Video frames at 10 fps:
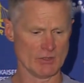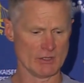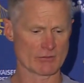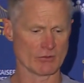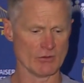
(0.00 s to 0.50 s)

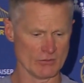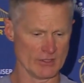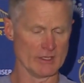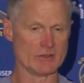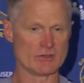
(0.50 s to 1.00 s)
be
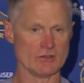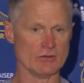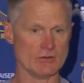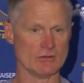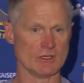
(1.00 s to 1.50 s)
thrown
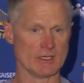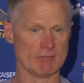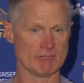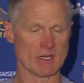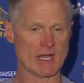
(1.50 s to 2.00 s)
into
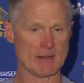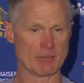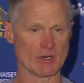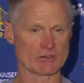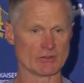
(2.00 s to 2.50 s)
a
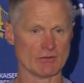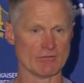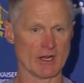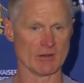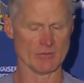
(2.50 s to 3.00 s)
high-pressure
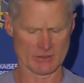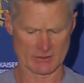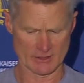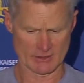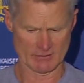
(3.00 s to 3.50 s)

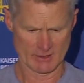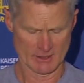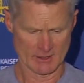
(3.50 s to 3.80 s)
environment and